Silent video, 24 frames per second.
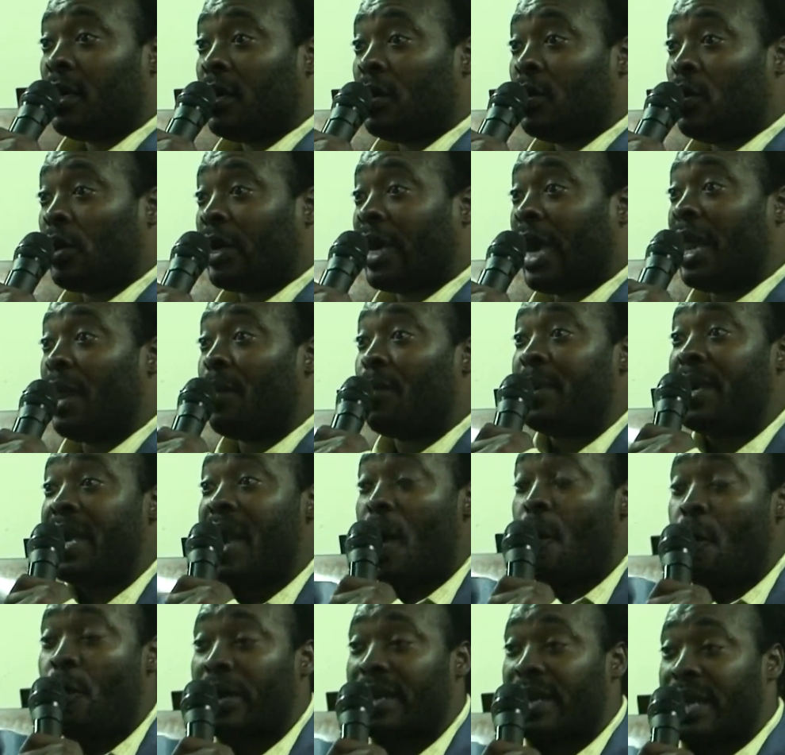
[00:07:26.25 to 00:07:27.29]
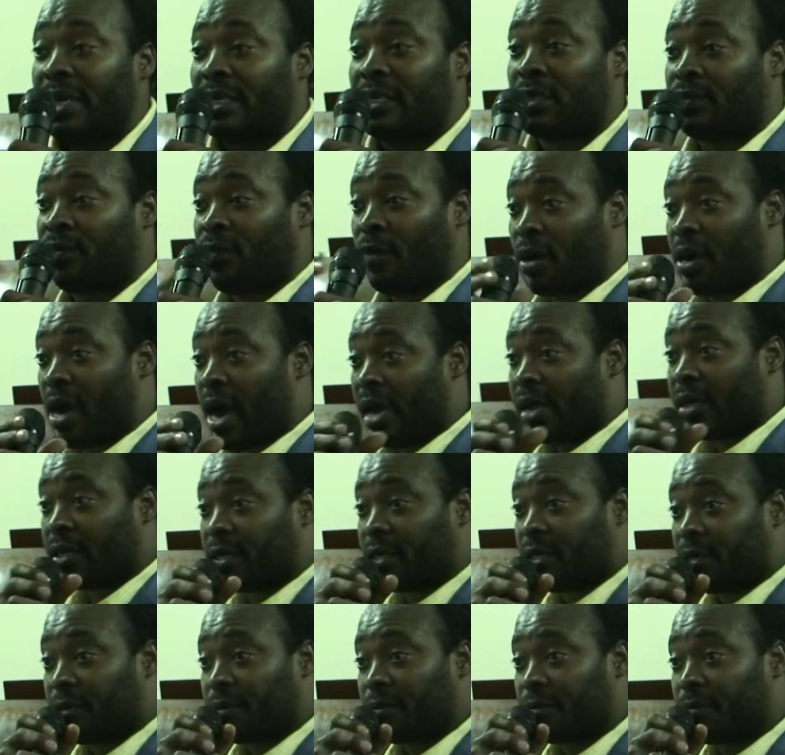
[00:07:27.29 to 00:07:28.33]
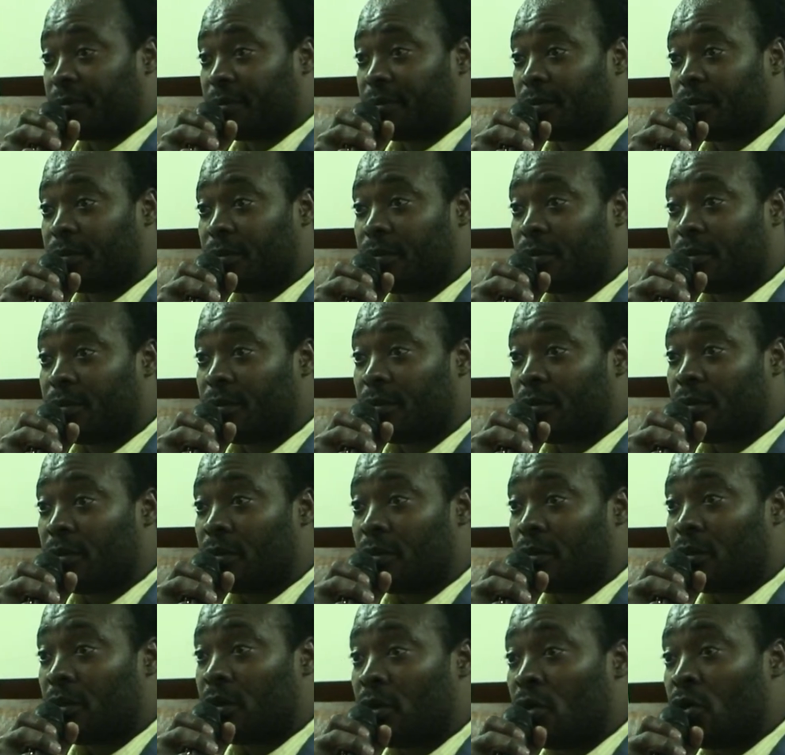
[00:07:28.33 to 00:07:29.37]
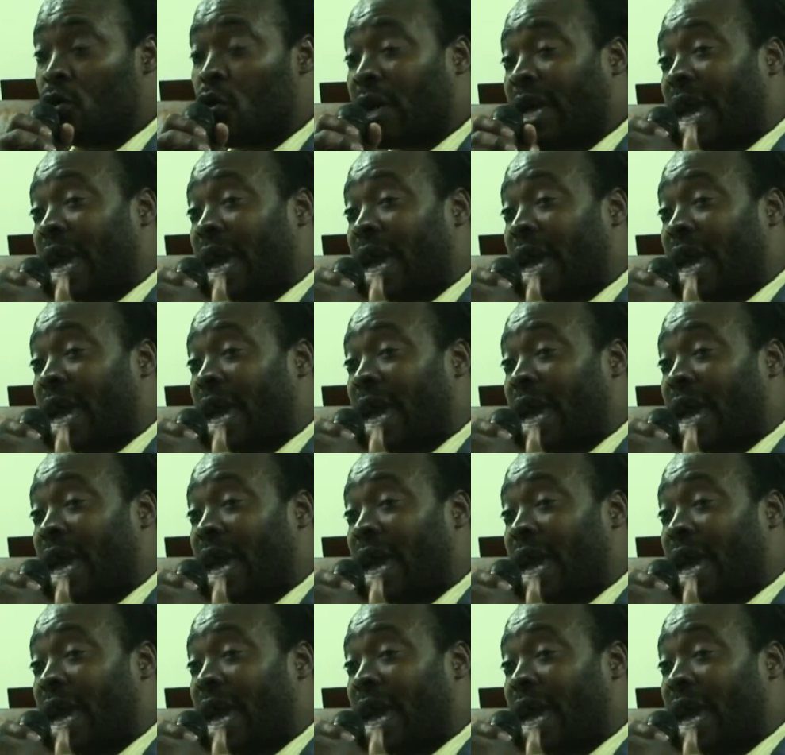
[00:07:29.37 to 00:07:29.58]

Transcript: You can be a witness for Christ. You